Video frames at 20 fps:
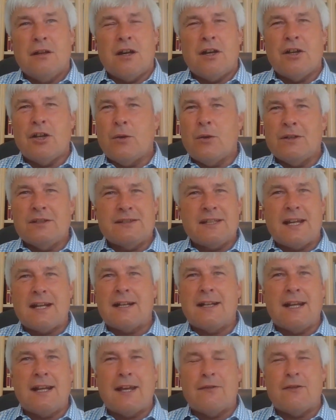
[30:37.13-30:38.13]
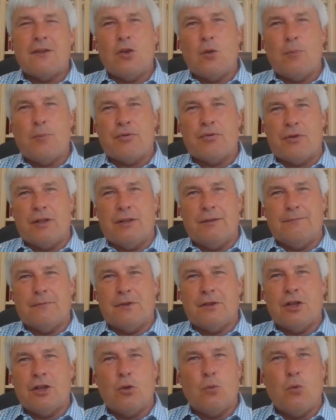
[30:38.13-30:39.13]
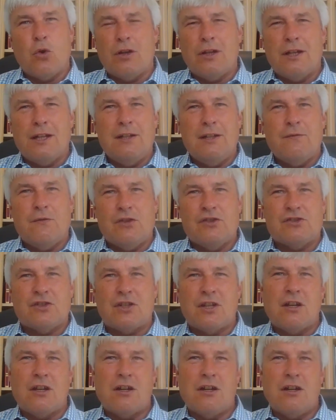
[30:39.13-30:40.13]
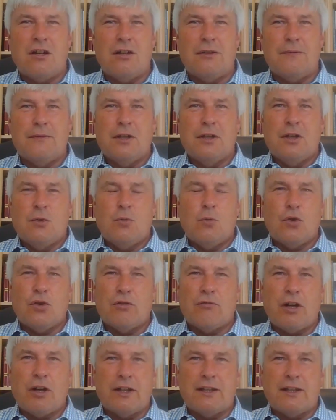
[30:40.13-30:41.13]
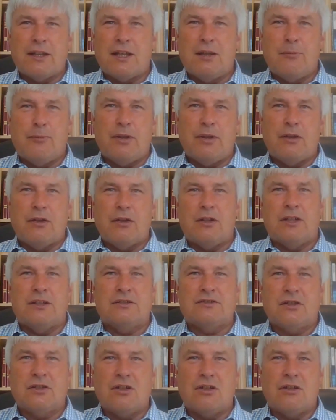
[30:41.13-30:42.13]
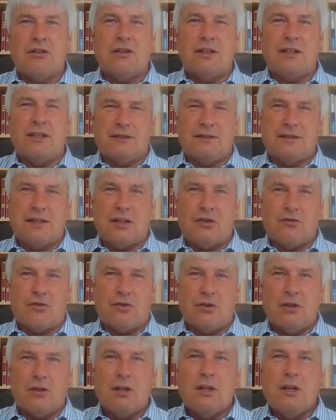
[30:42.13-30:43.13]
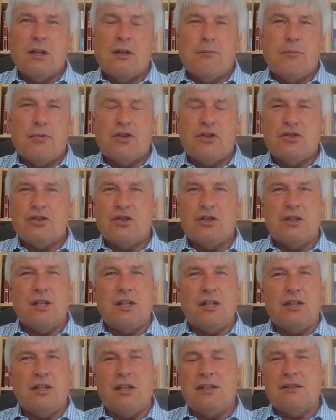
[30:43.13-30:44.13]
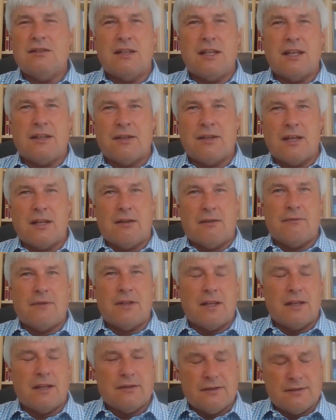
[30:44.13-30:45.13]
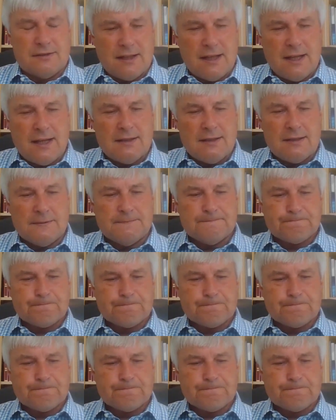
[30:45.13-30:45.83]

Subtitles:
I know exactly how they operate. I know what levers they are, what the right KPIs are, etc. Because you need to get that understanding.